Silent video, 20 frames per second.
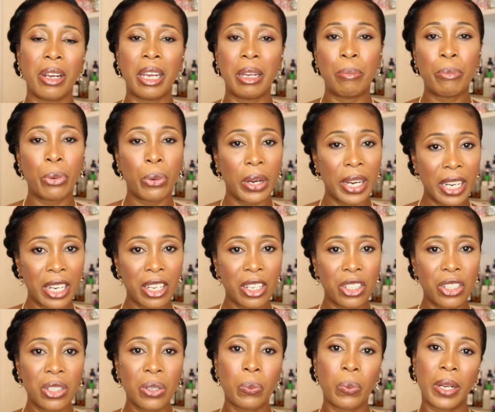And
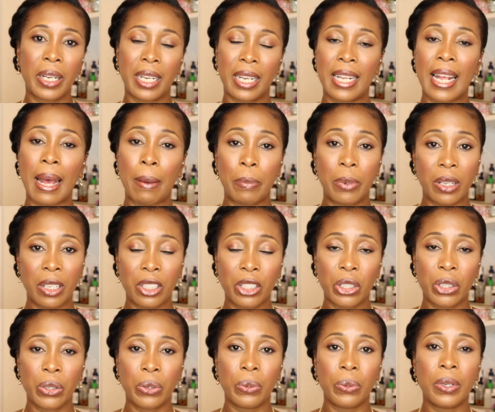breakage, when it's happening
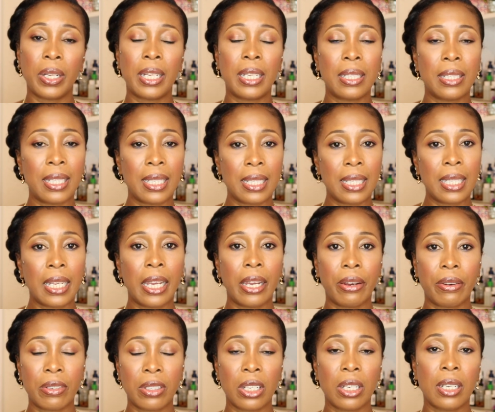to you, these
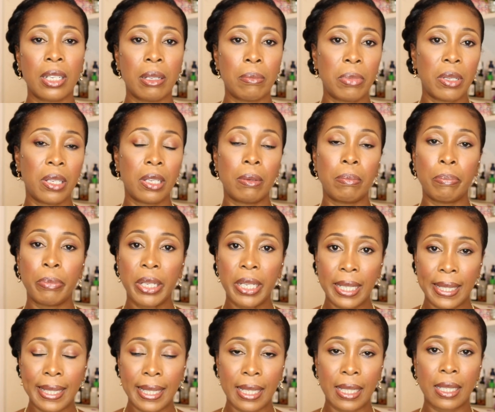hairs are going to be in
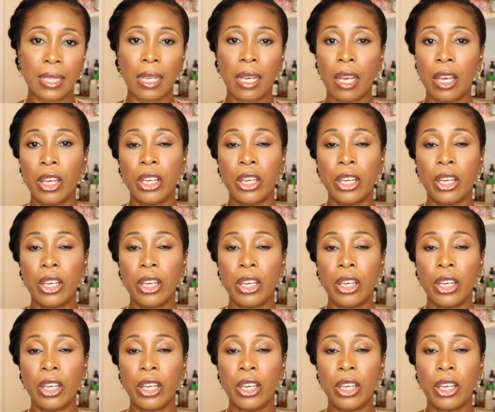pieces.